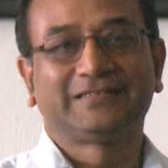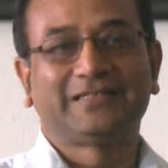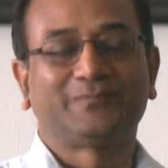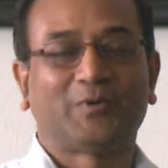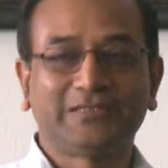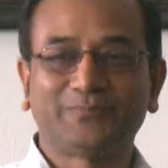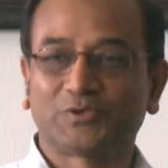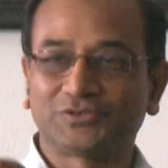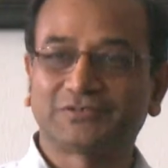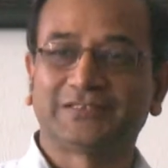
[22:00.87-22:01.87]
that body
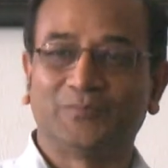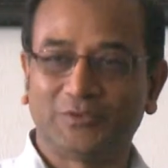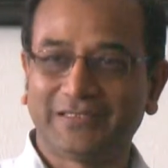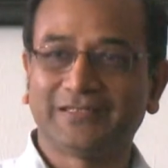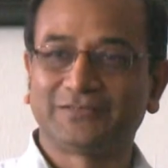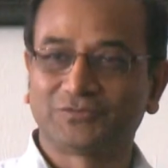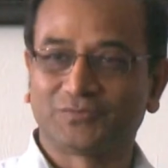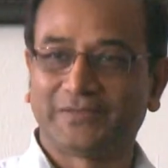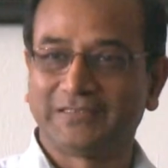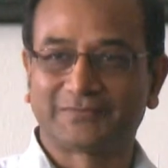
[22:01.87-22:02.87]
produces ammonia due
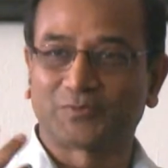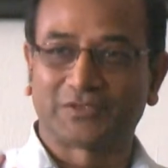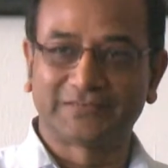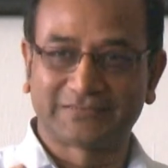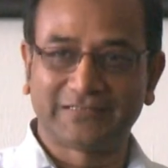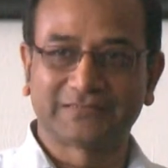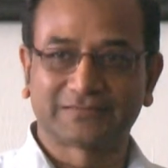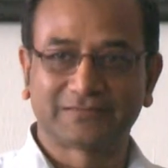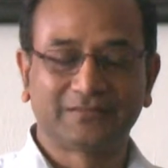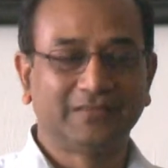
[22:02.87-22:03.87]
to various processes.